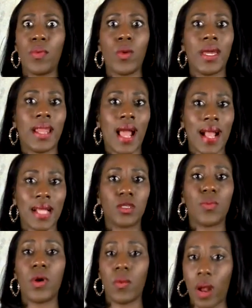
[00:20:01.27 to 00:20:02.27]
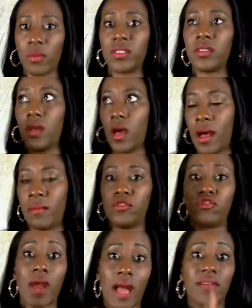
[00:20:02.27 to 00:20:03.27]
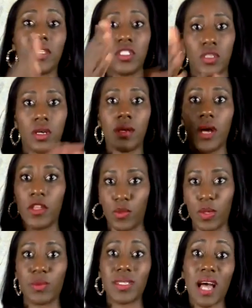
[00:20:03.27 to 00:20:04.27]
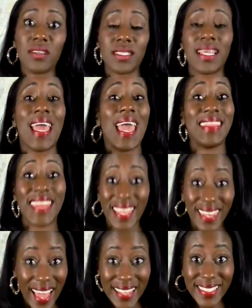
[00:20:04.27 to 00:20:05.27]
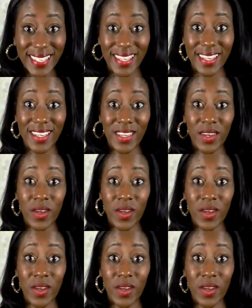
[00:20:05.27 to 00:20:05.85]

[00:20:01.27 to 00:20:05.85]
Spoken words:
point, I got to a point where I was traveling to other people's houses, and they liked it,